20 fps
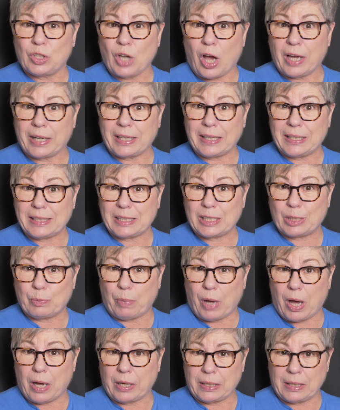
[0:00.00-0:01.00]
Dottie
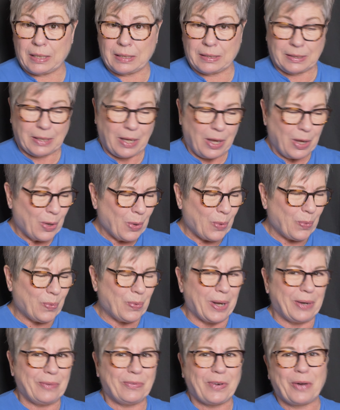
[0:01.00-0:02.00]
Spotties.
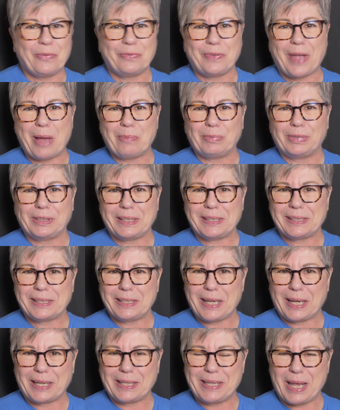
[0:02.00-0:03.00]
One of our families
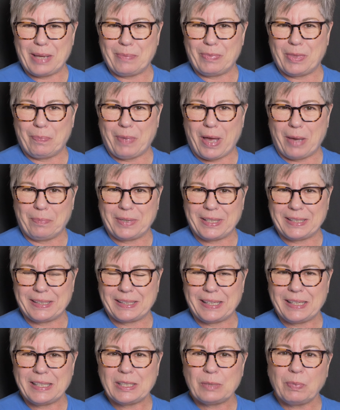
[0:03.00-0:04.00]
nicknamed the puppies
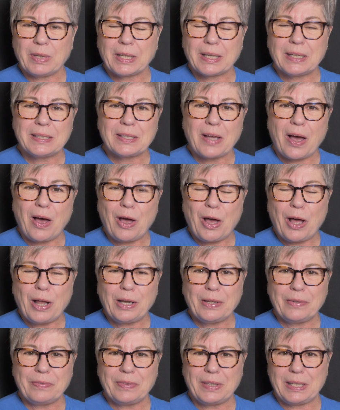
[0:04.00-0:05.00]
this because
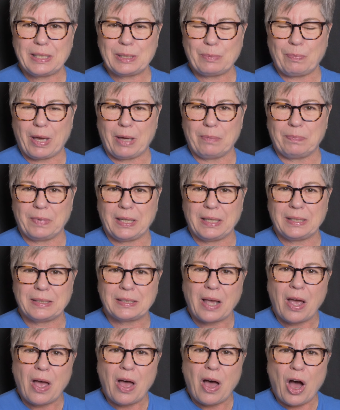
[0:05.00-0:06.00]
all of these puppies
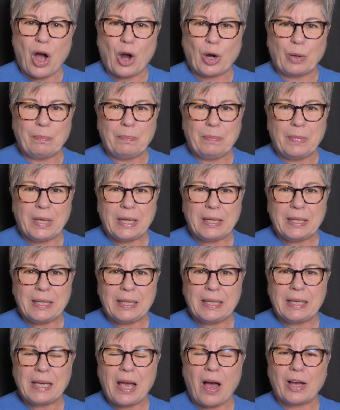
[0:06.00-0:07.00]
are
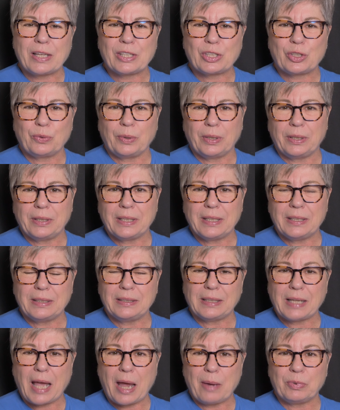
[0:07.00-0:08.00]
mini
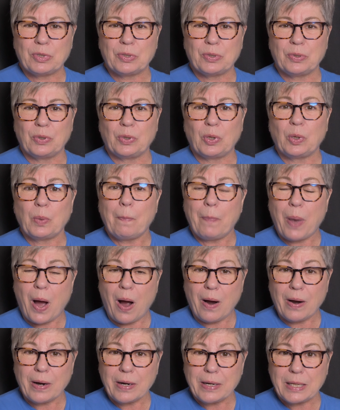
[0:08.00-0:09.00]
Australian Labradoodle
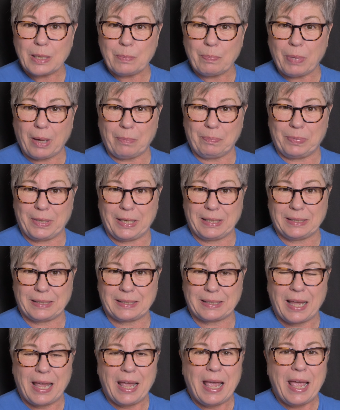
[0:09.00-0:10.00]
party
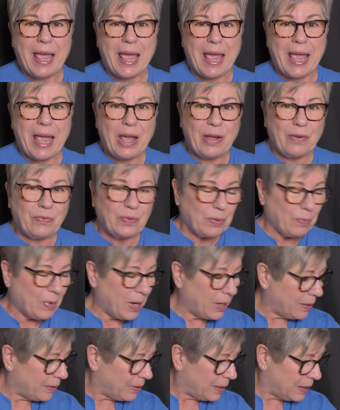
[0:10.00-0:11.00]
puppies. Every
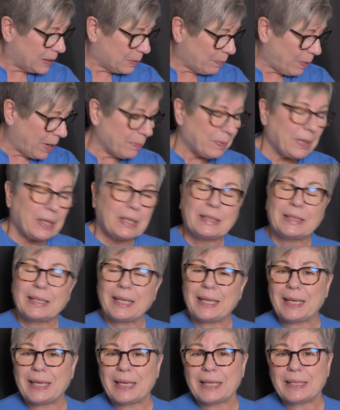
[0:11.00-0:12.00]
one of these puppies
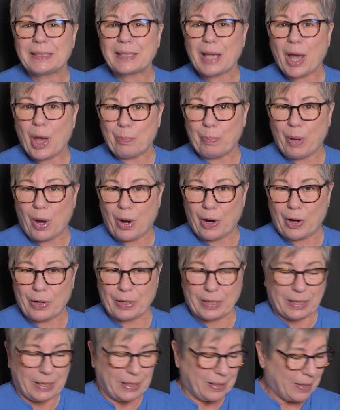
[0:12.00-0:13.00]
is a
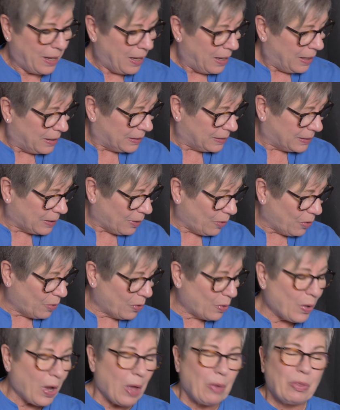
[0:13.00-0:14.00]
party.
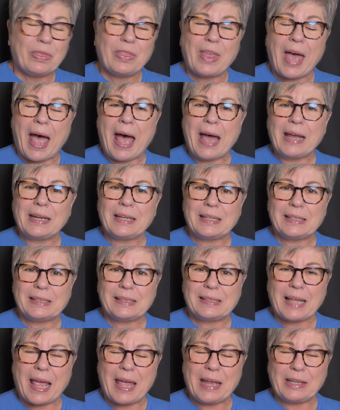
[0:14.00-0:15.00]
So that
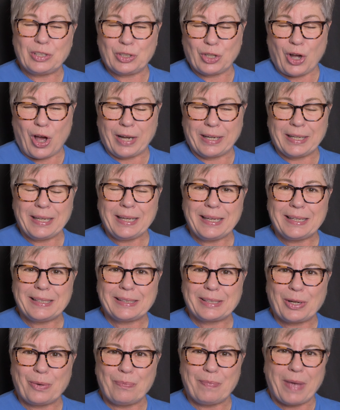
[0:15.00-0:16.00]
is, and Dottie
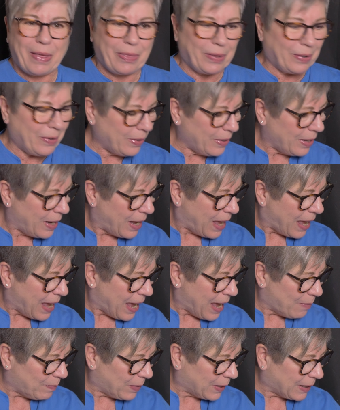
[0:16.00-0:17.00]
is their mother,
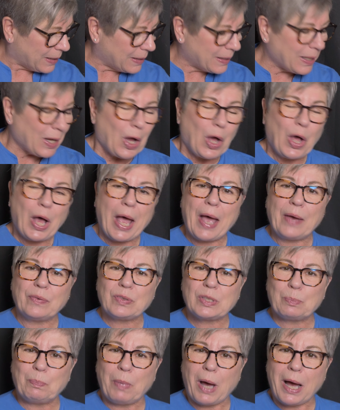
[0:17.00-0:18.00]
and because they all have
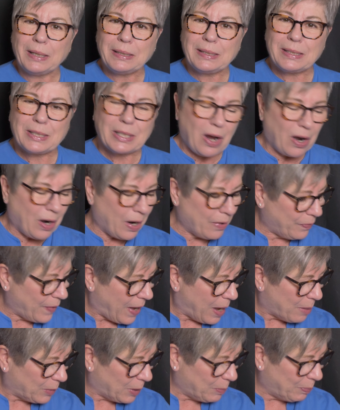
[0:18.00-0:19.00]
spots, our
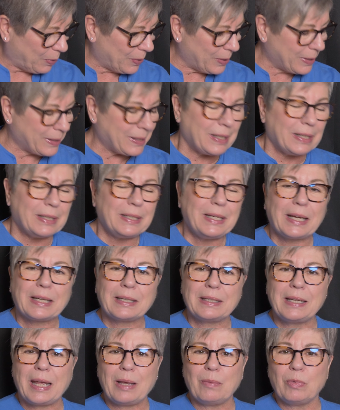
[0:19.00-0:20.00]
family person
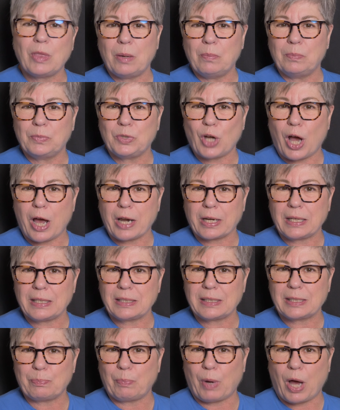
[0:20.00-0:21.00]
nicknamed them Dottie
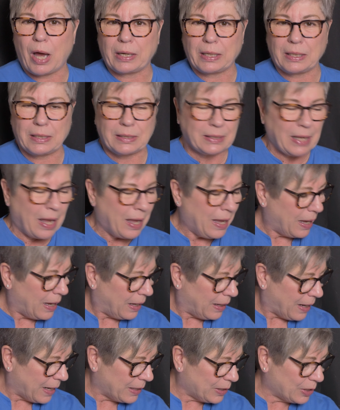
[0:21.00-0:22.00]
Spotties,
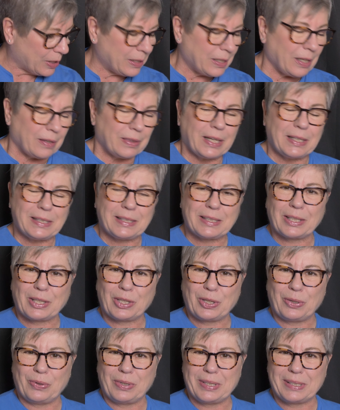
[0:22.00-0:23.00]
and I just think that's the
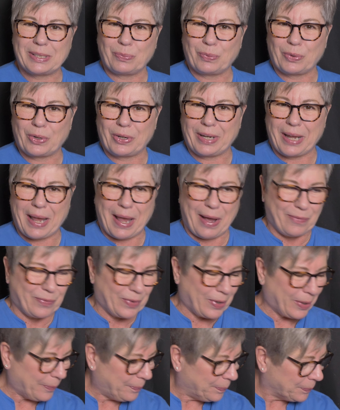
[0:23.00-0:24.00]
cutest word
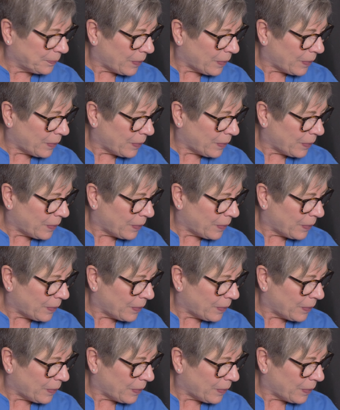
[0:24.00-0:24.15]
ever.